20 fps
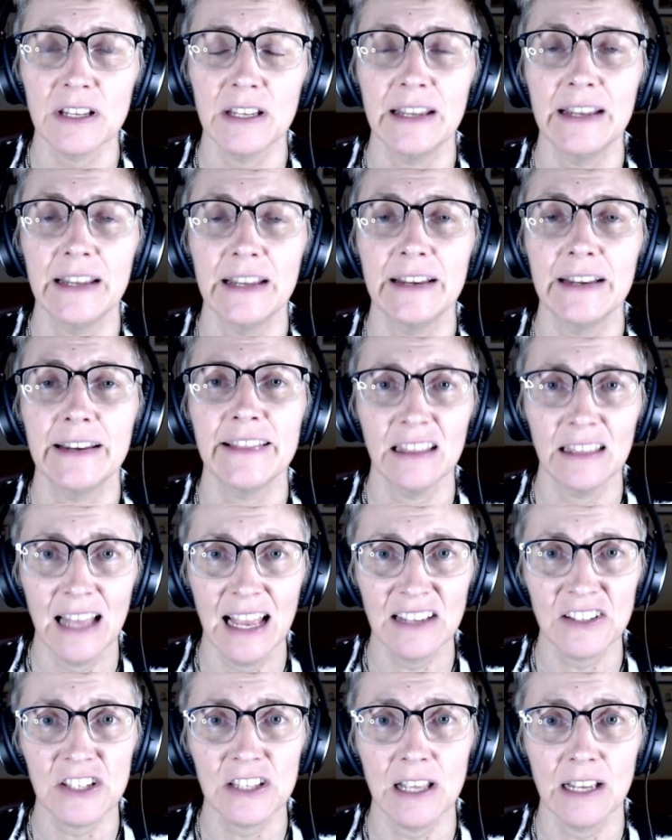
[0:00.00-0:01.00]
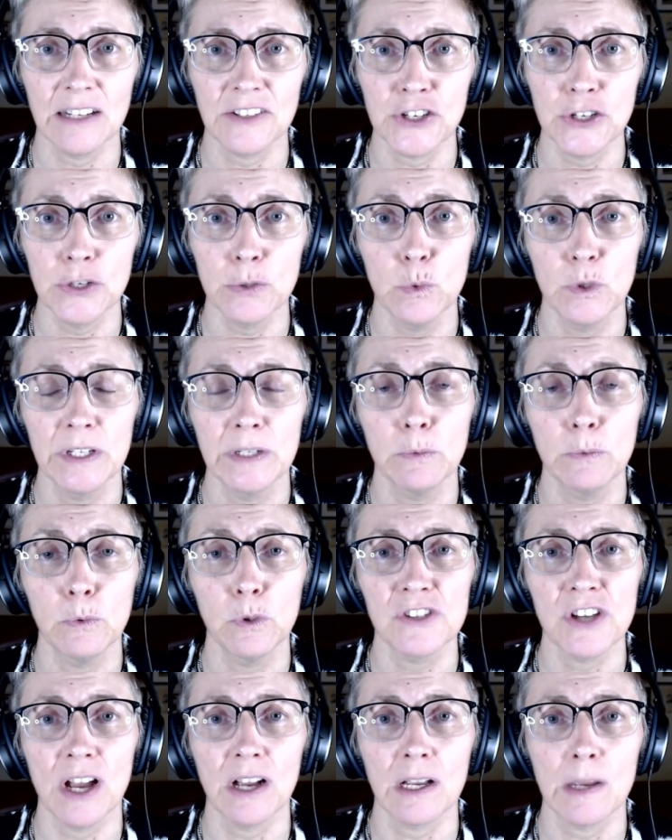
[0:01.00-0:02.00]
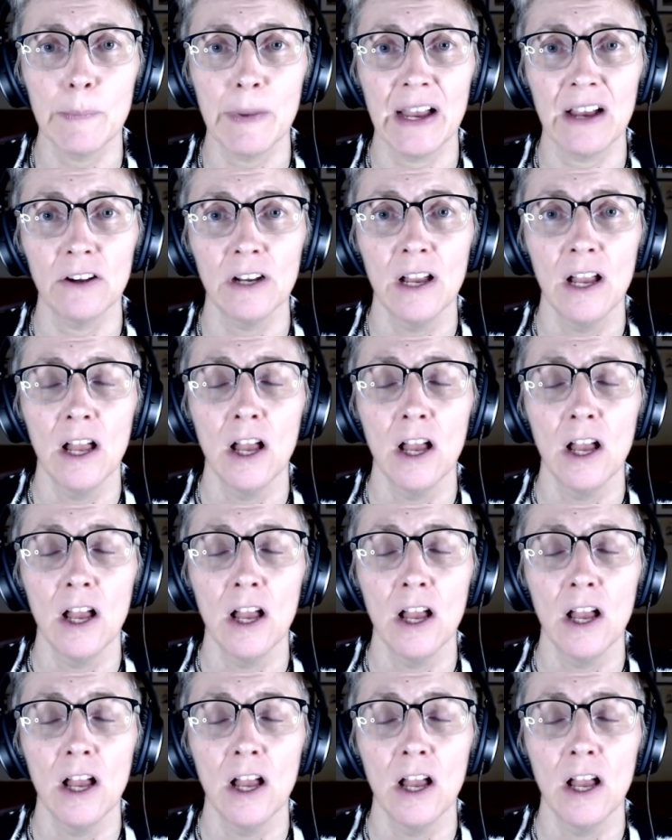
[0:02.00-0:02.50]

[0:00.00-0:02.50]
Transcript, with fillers: And in that last lecture, we will talk about